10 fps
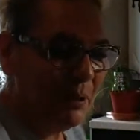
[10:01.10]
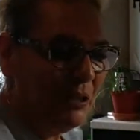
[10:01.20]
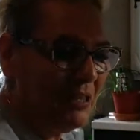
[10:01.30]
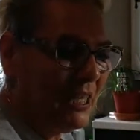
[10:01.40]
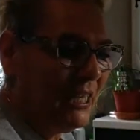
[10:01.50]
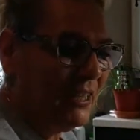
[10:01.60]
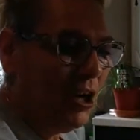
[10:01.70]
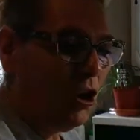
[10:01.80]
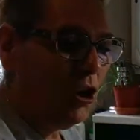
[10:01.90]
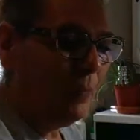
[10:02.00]
poutine.
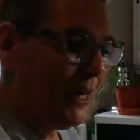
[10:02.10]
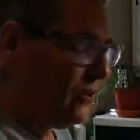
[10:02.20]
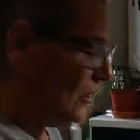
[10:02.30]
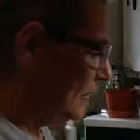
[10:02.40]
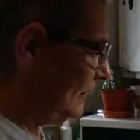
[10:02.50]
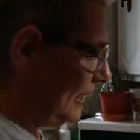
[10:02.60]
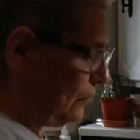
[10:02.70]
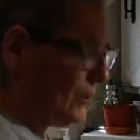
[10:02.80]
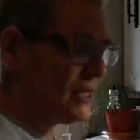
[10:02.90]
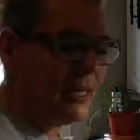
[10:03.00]
Whole milk. Yeah,
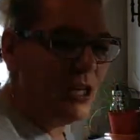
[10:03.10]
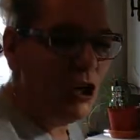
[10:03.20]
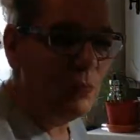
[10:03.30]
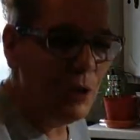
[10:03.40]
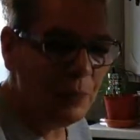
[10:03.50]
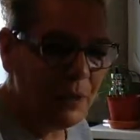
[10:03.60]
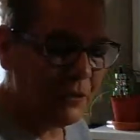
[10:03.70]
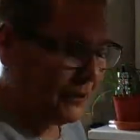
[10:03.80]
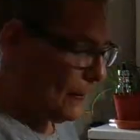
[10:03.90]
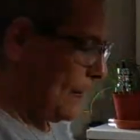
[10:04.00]
we say homo milk.